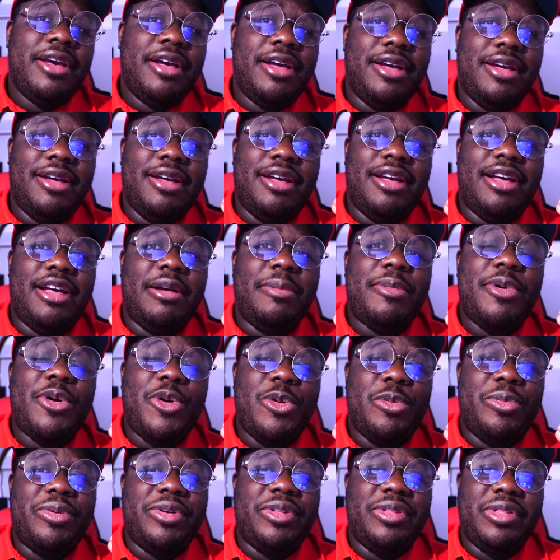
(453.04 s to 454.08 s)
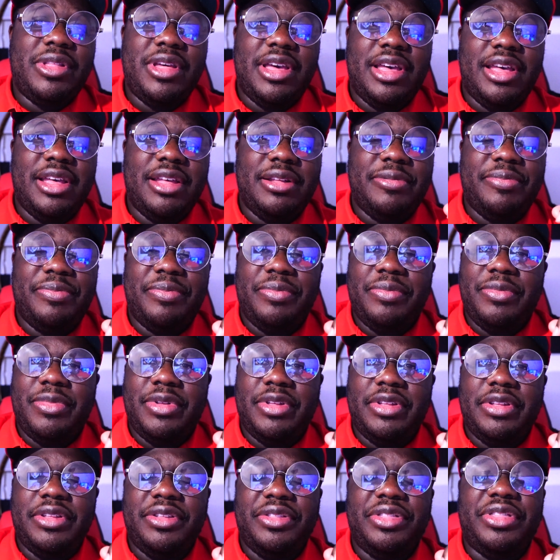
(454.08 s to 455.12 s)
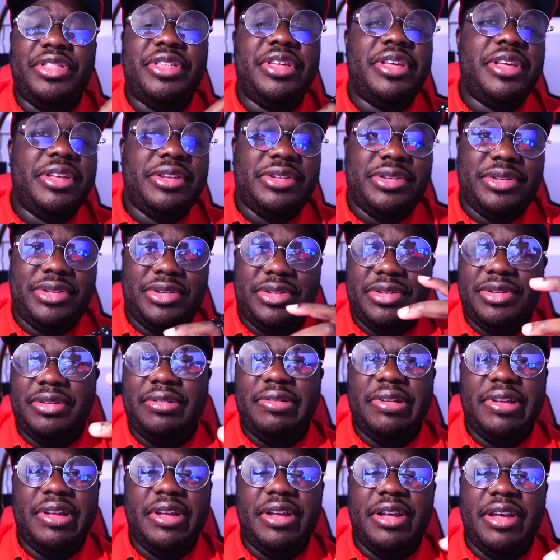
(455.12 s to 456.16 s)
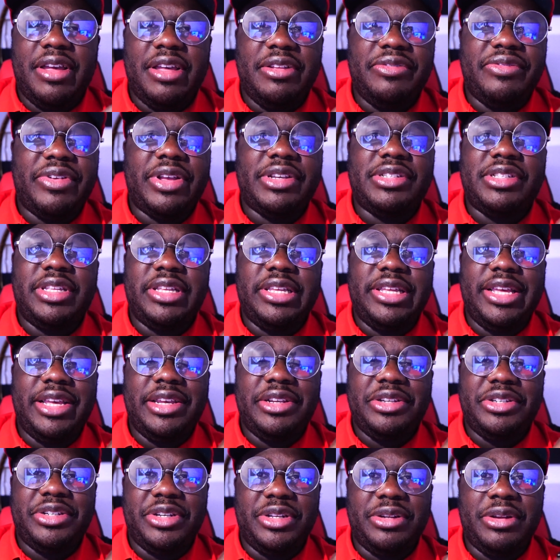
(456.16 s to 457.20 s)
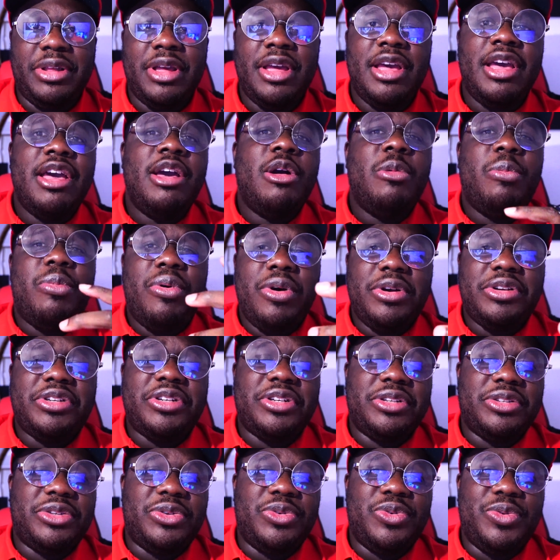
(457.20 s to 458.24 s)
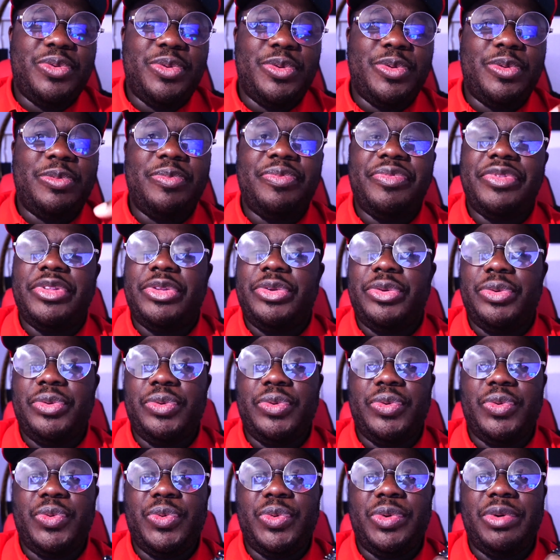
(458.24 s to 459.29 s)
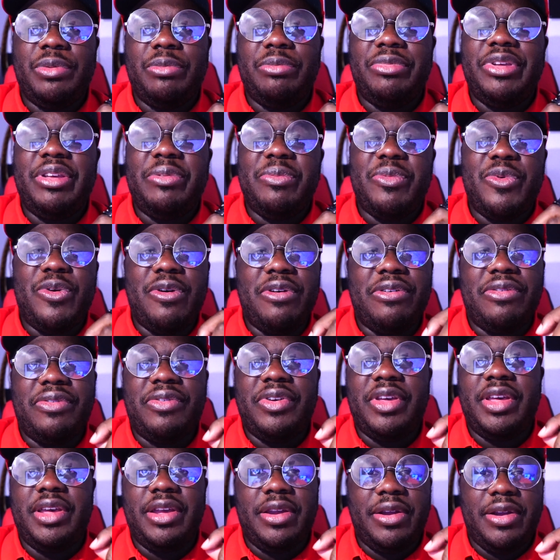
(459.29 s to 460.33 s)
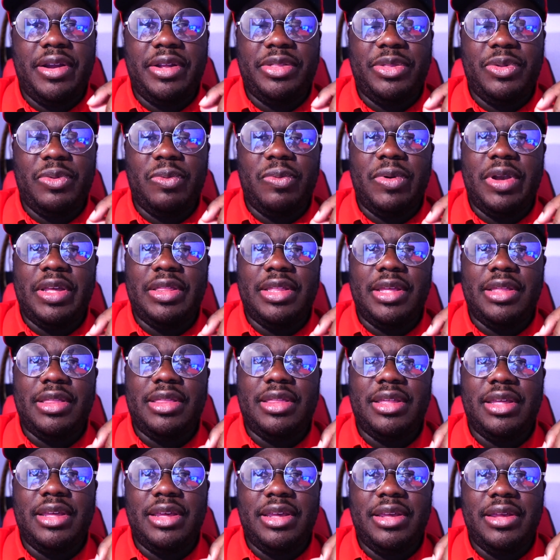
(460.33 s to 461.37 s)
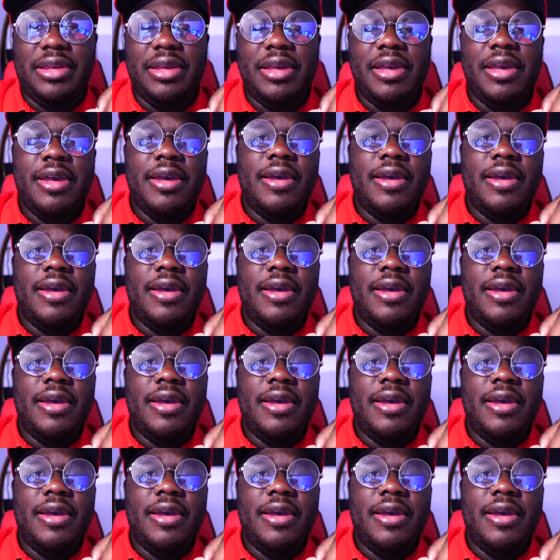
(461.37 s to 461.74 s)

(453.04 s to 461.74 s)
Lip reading: I'm hoping that this investigation pushes Google to be more fair in the way that they